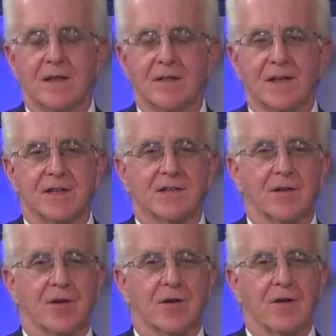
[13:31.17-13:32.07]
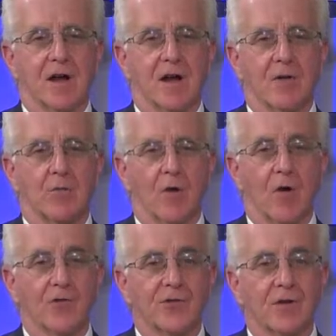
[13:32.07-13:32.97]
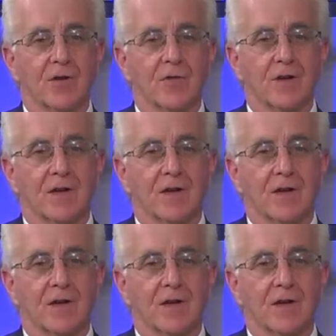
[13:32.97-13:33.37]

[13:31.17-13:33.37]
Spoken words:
things that are going on, we're also